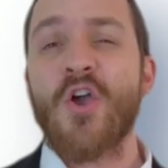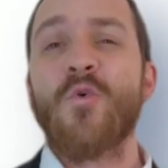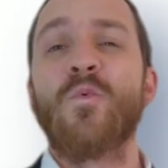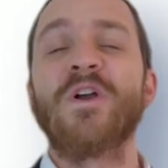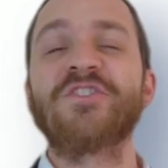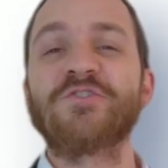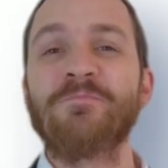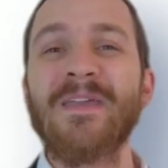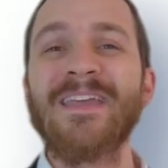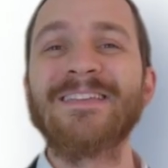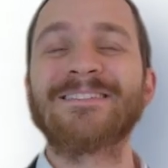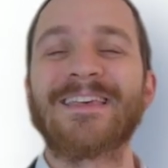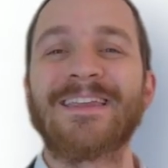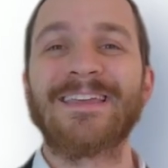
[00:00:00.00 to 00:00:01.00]
which
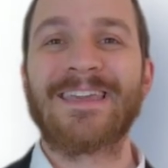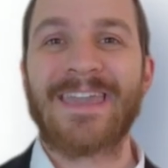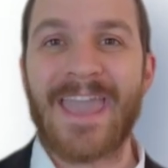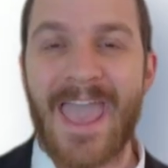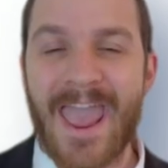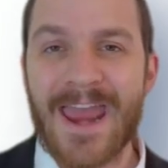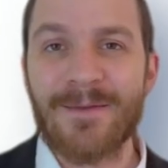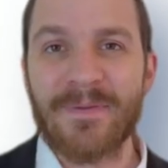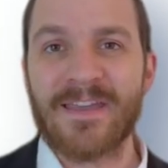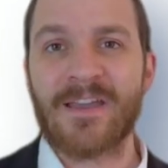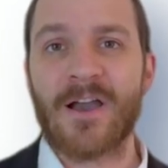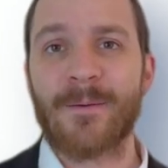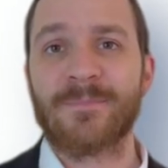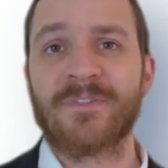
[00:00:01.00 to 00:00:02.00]
means that it can
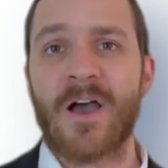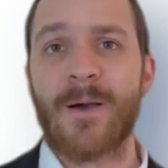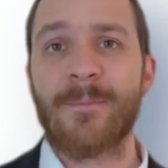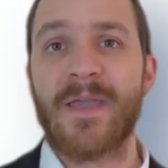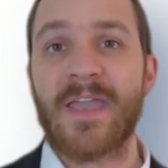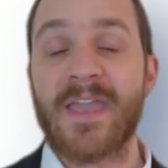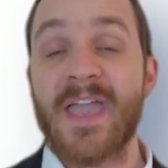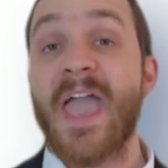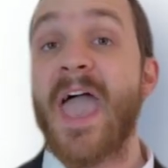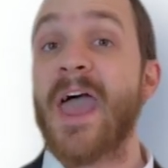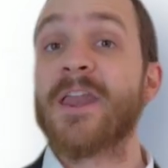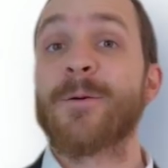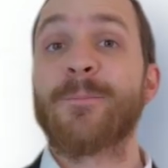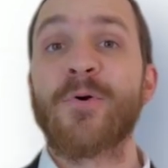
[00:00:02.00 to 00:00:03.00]
become tamei,
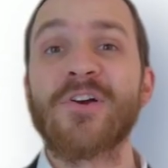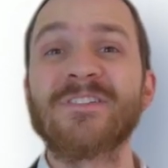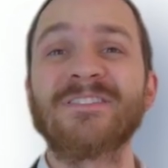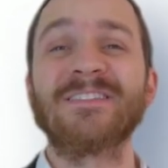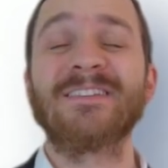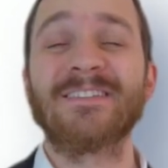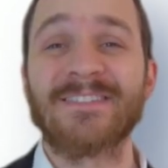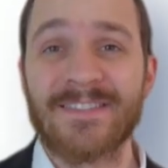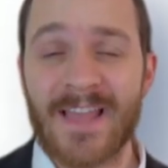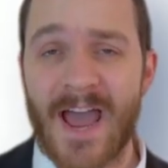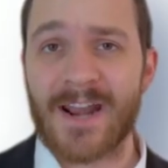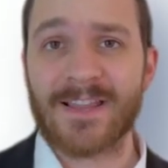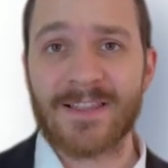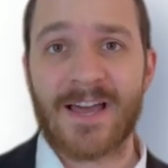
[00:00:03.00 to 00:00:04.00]
and a person is
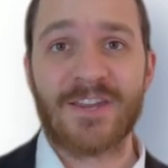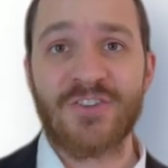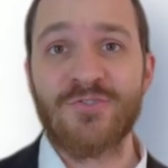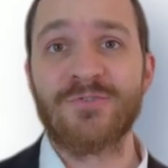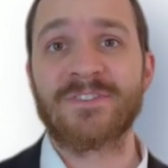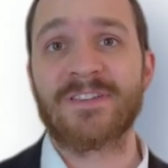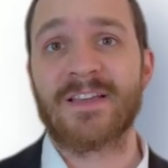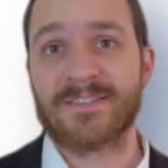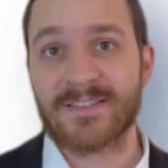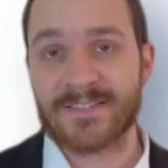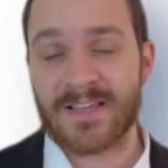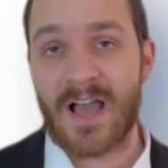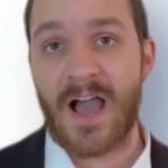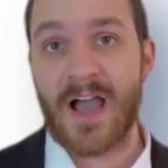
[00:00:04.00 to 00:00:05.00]
not allowed to use it as a
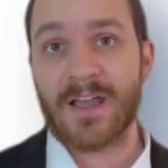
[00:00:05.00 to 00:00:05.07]
schach.